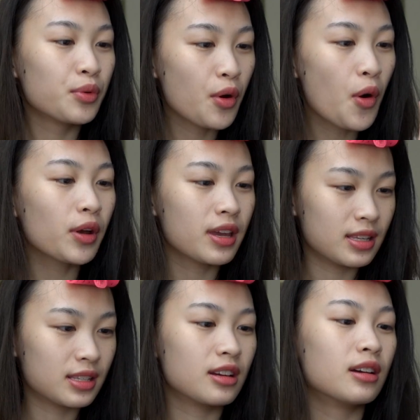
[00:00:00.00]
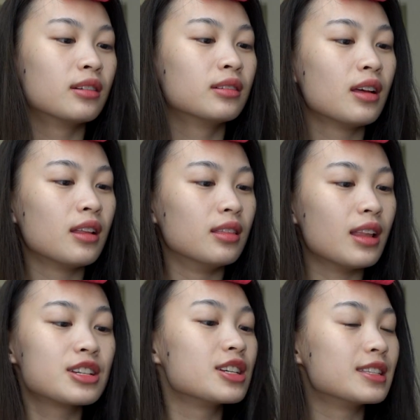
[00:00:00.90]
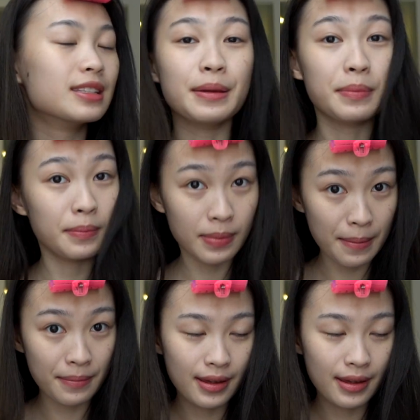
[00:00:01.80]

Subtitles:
Pro Kisser Luscious Lip Balm,